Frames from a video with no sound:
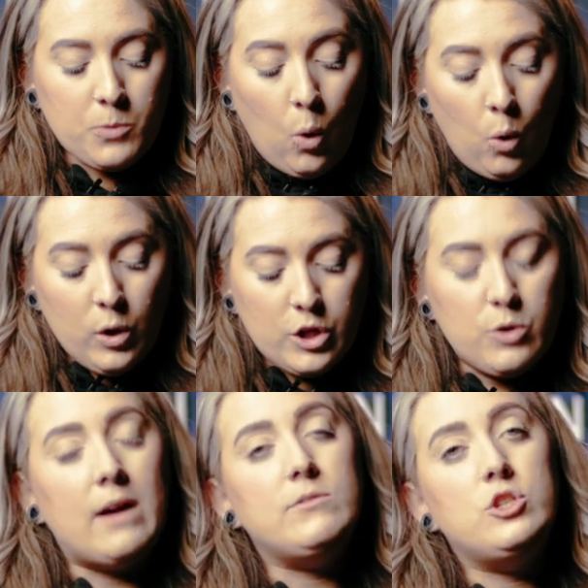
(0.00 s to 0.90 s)
Or
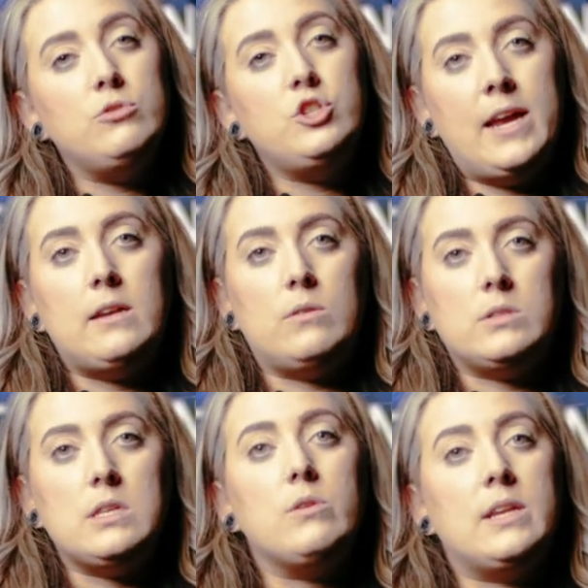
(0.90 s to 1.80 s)
you have two
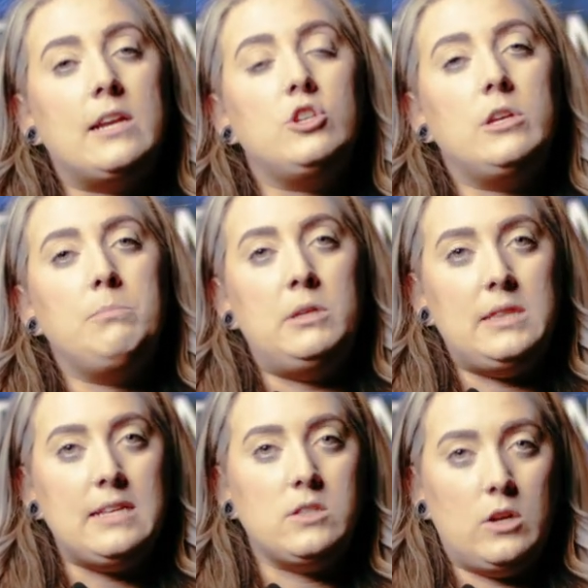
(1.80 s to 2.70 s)
channels that you can actually put
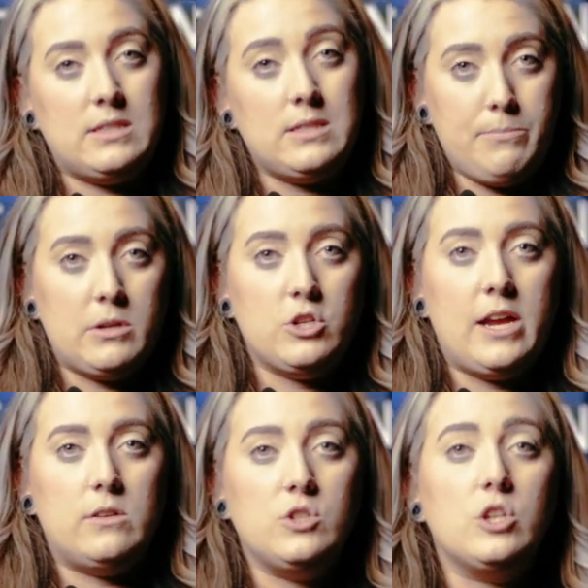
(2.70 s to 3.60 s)
things on separate
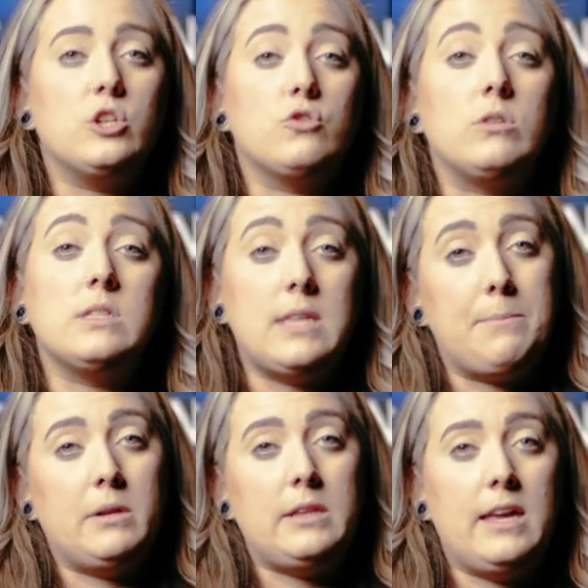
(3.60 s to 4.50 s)
channels to control
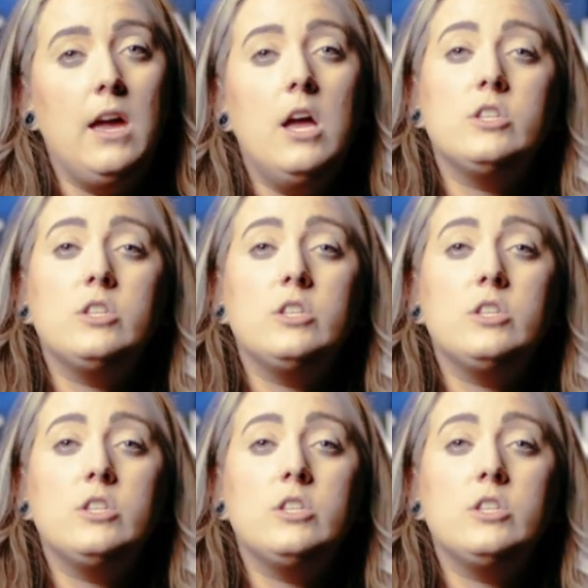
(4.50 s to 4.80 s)
separately.